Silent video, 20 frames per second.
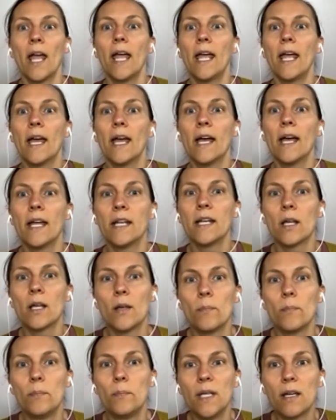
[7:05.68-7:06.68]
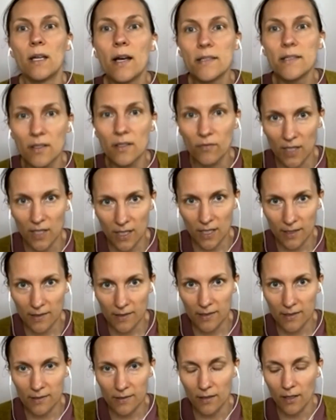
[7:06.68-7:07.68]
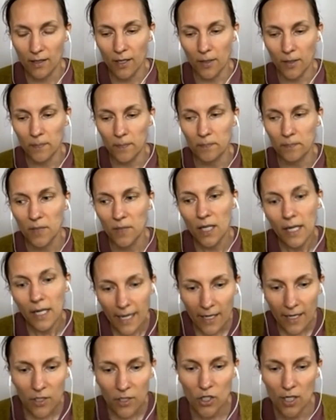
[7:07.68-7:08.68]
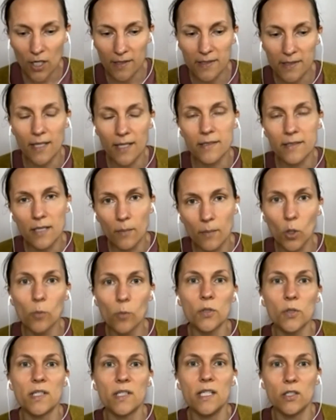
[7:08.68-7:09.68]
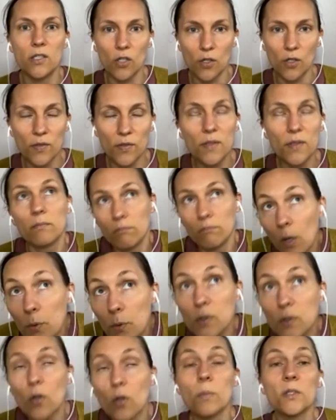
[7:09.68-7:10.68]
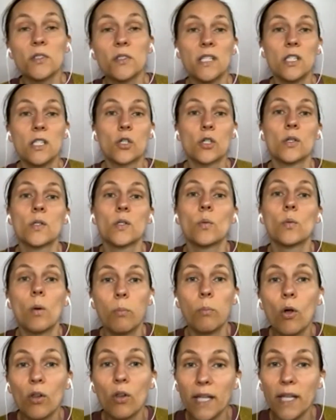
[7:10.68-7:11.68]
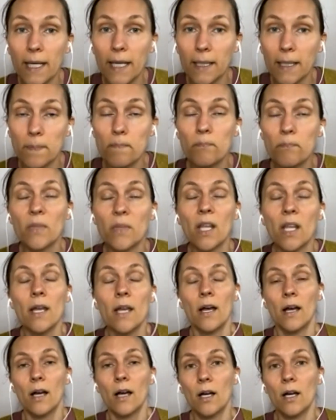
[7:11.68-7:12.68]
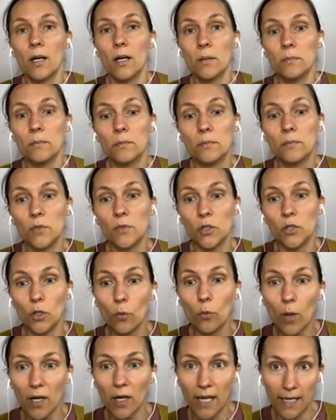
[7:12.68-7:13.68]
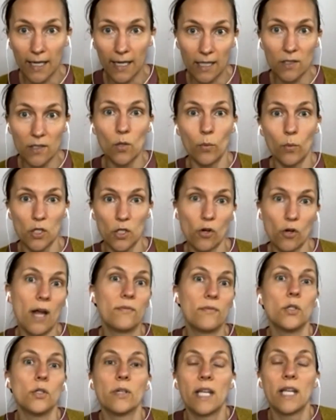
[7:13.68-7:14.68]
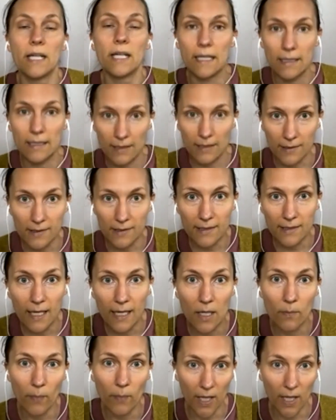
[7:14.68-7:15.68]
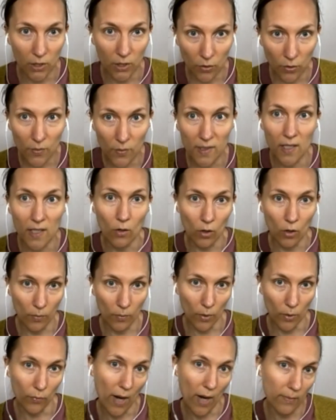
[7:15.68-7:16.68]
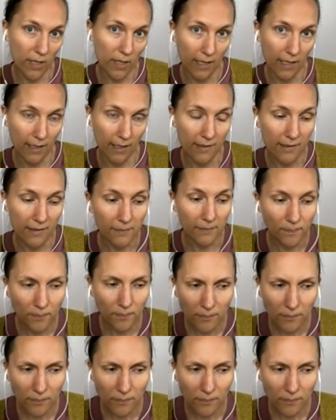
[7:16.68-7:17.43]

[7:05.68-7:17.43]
And because of these connections that most herbal teachers will pull in, you were getting into witchcraft. You're getting into sin by using herbal remedies.